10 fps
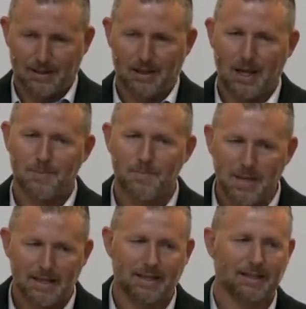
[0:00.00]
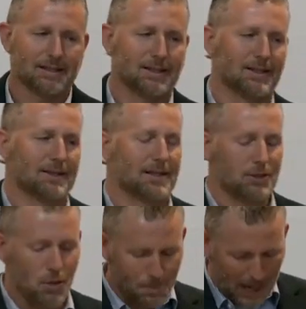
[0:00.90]
admitting that
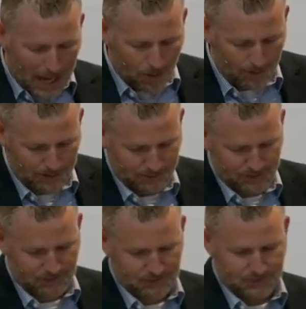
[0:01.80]
you're powerless,